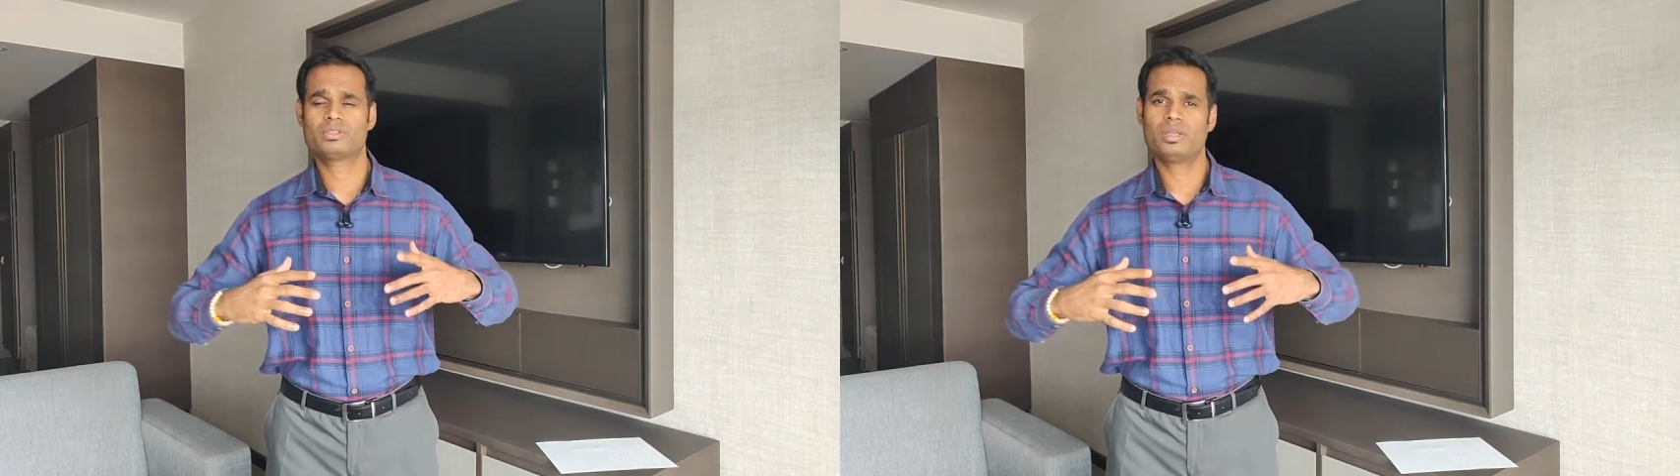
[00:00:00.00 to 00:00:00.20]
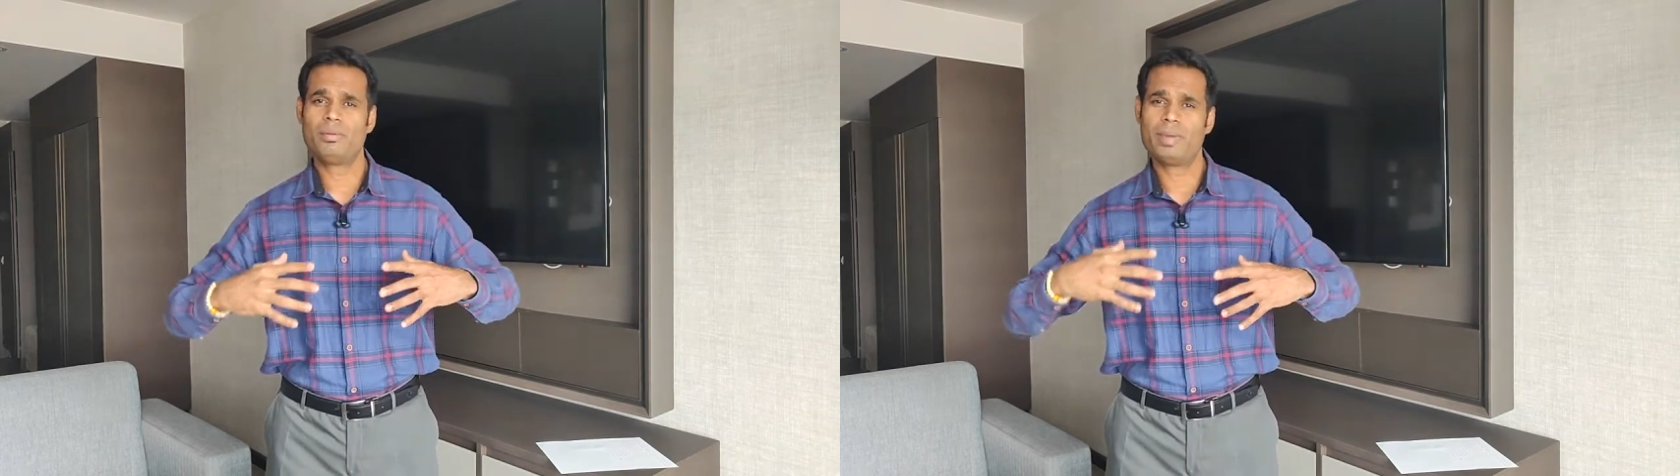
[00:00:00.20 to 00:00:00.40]

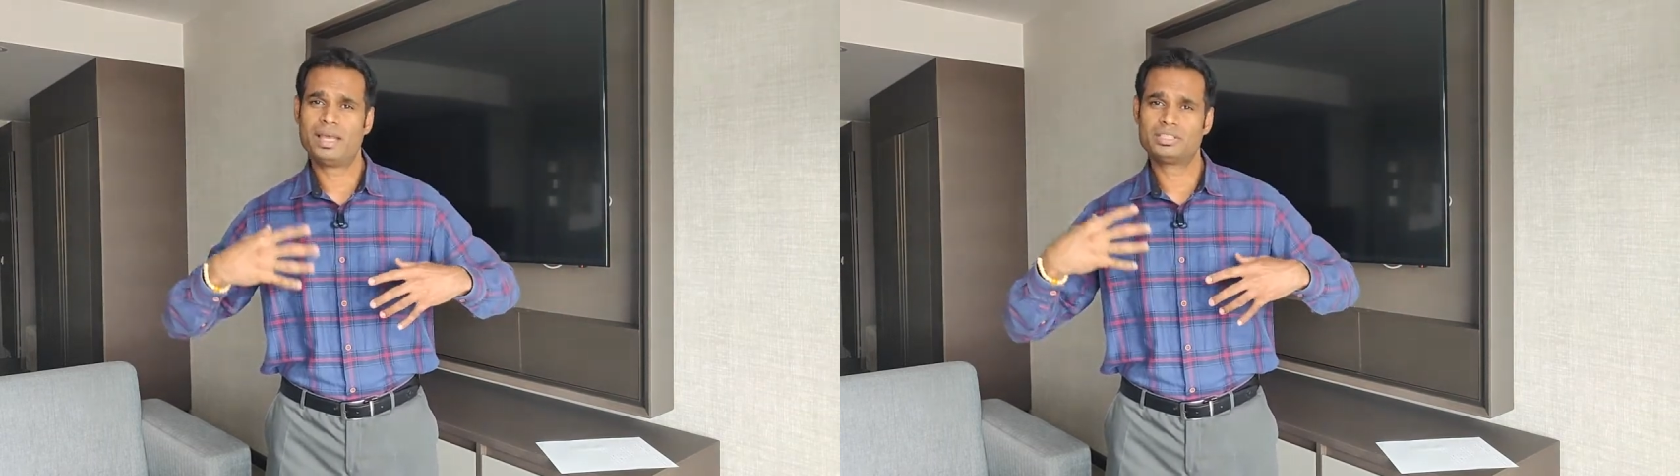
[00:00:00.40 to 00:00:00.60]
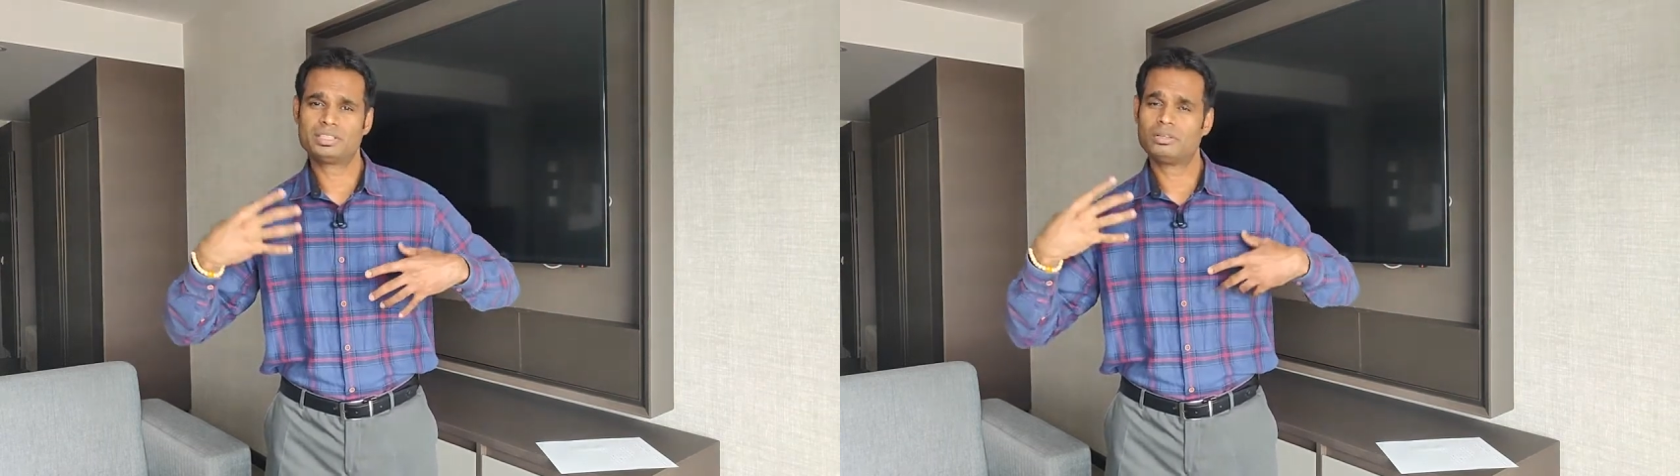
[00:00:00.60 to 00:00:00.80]
So
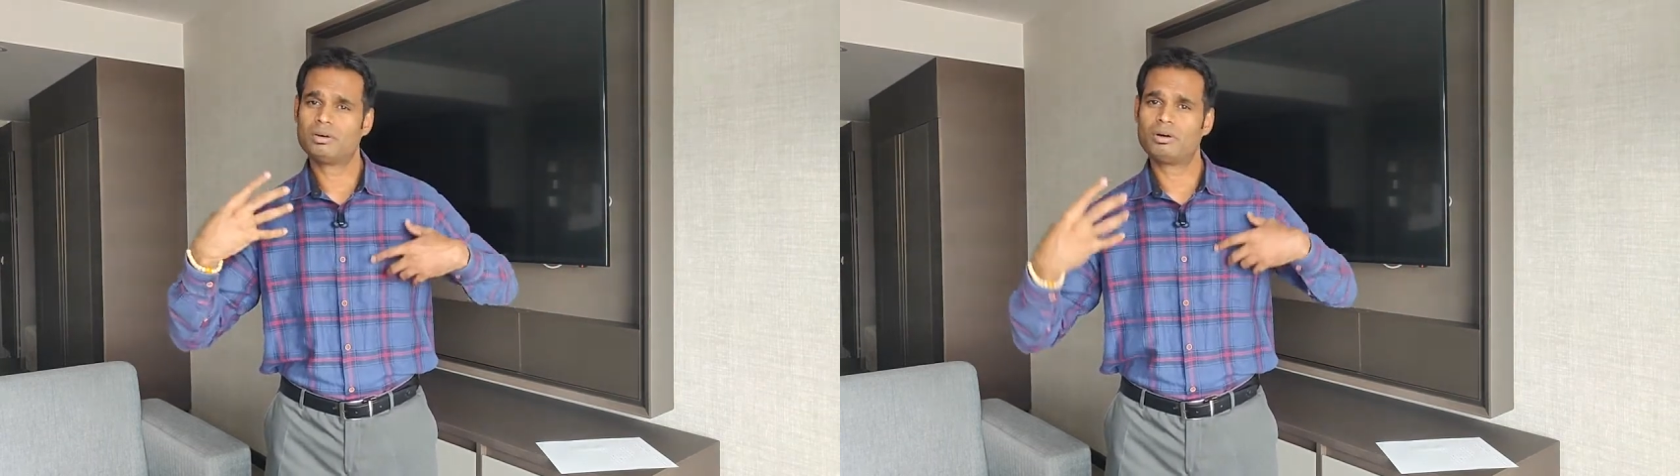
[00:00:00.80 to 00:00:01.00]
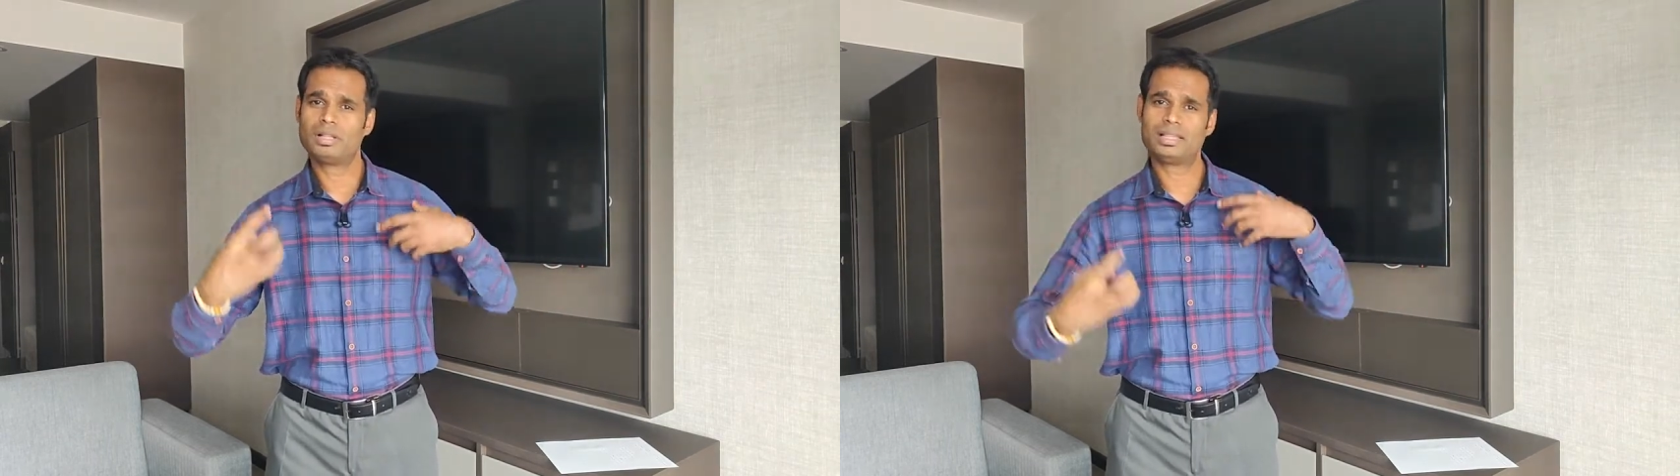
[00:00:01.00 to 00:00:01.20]
imagine
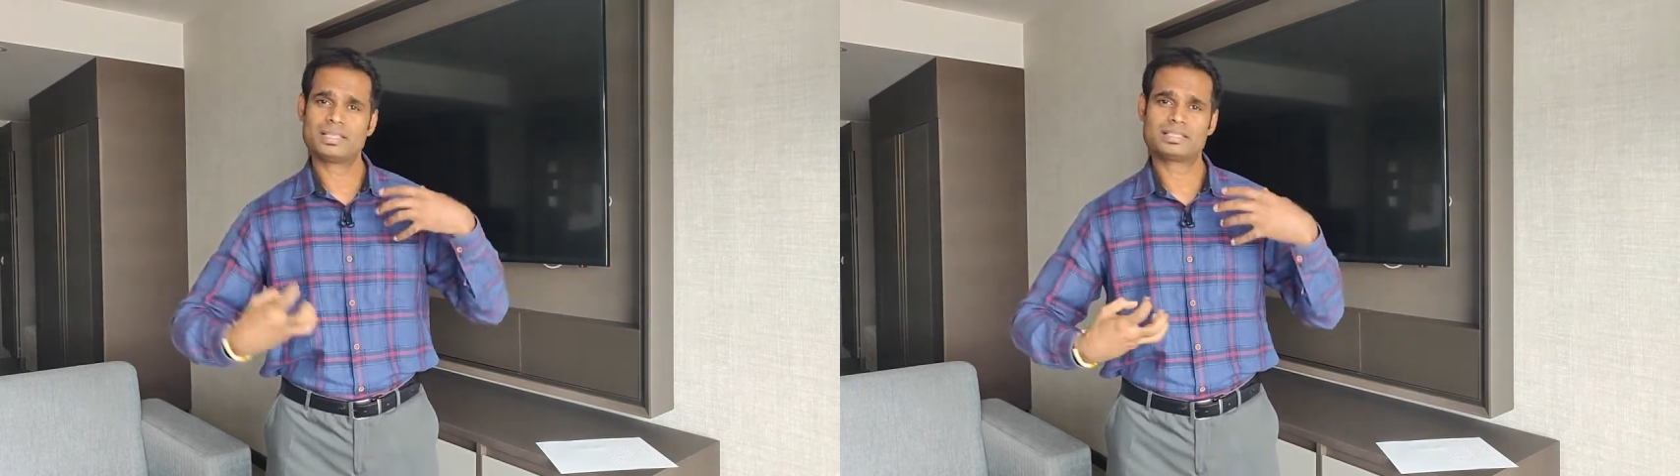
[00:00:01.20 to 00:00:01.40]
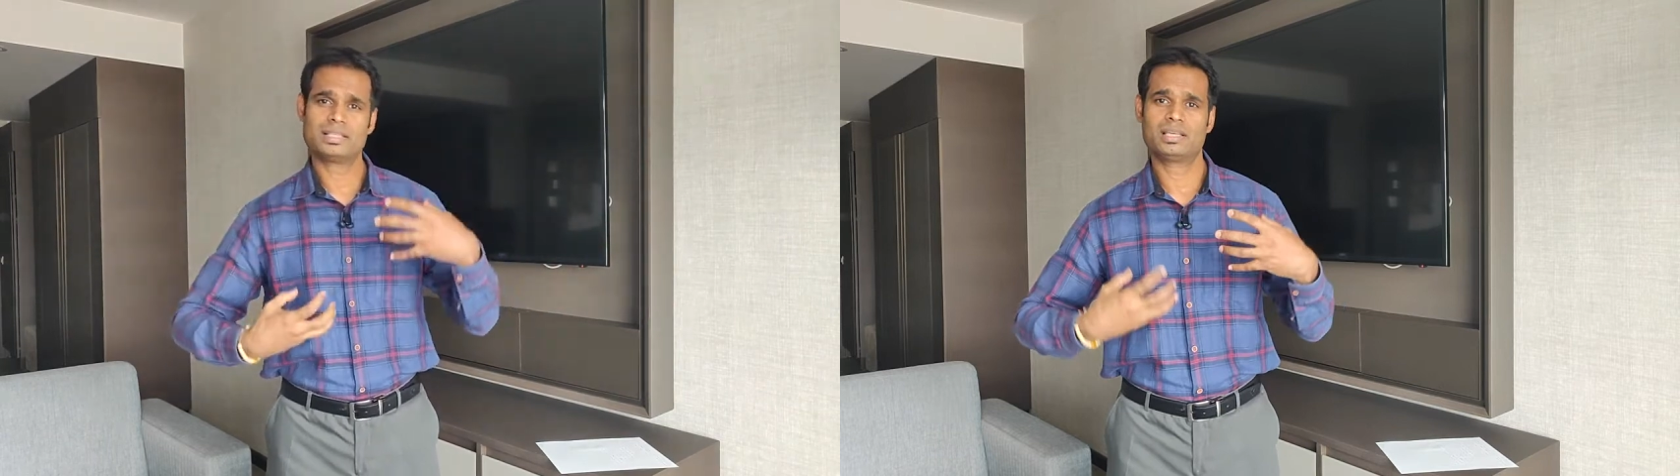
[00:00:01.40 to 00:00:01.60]
all
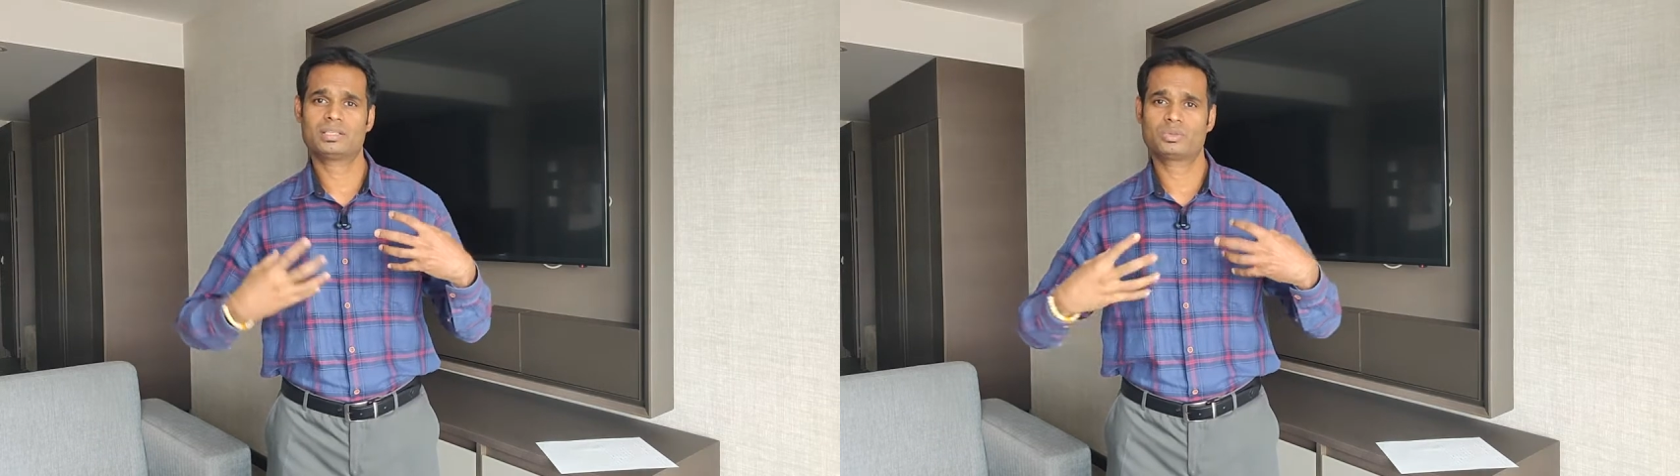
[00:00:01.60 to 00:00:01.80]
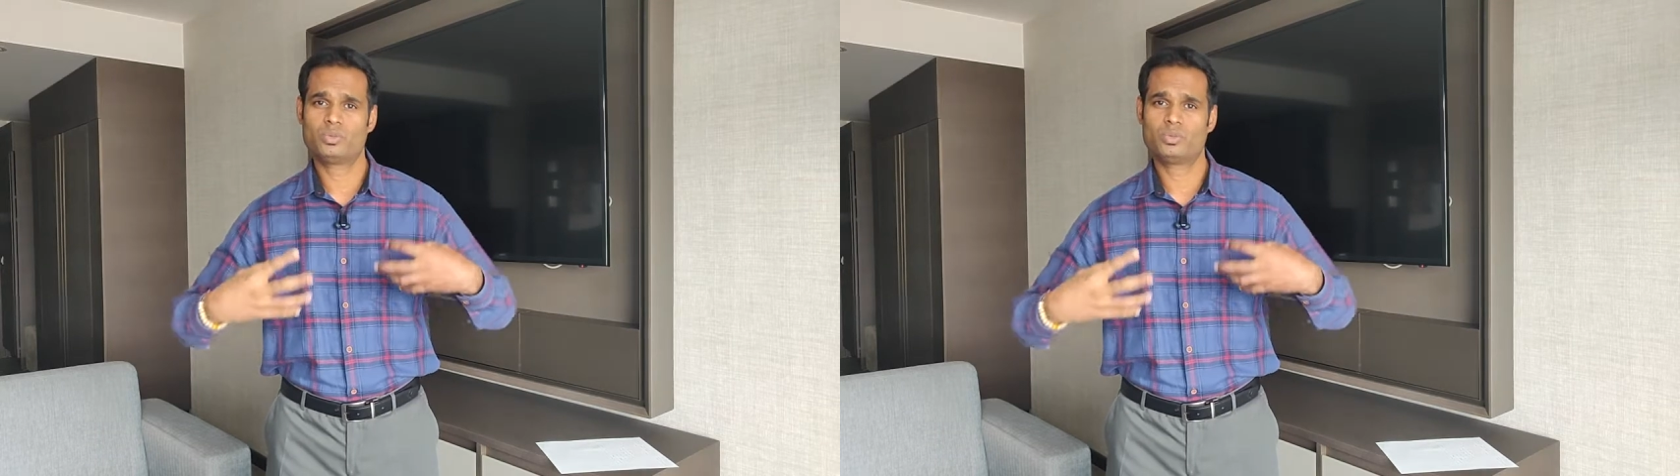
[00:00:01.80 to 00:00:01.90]
these things